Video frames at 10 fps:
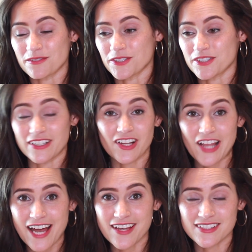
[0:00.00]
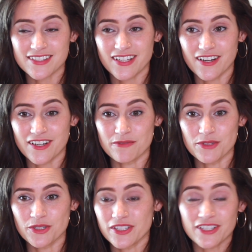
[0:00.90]
if you're in class, um,
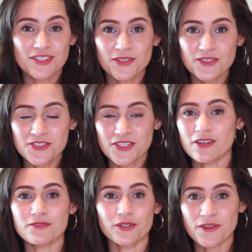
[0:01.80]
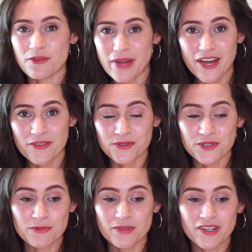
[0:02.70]
you can excuse yourself, go to the
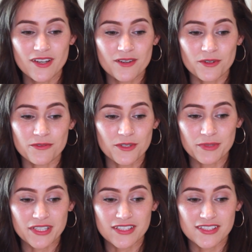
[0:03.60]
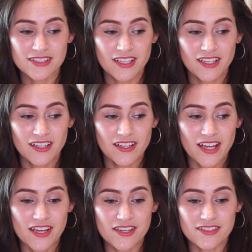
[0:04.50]
bathroom for a few minutes,
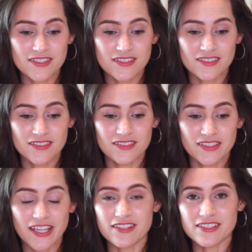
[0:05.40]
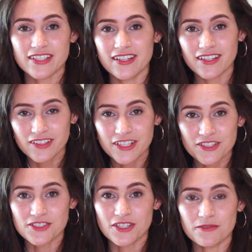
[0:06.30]
and yeah, just kind of collect
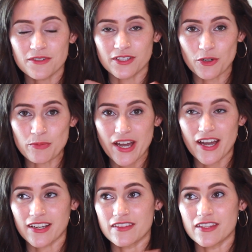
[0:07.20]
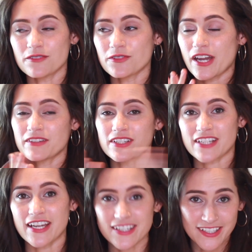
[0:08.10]
yourself and then go back. And then if you have
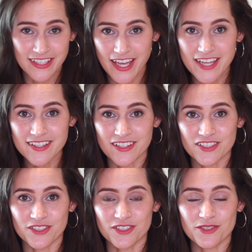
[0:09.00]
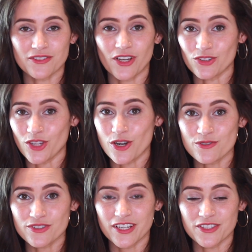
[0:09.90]
anxiety again and you're
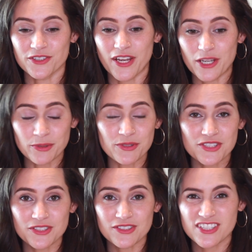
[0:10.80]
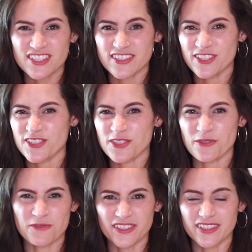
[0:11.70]
alone and you're able to, just let
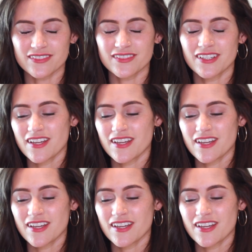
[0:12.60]
yourself feel it.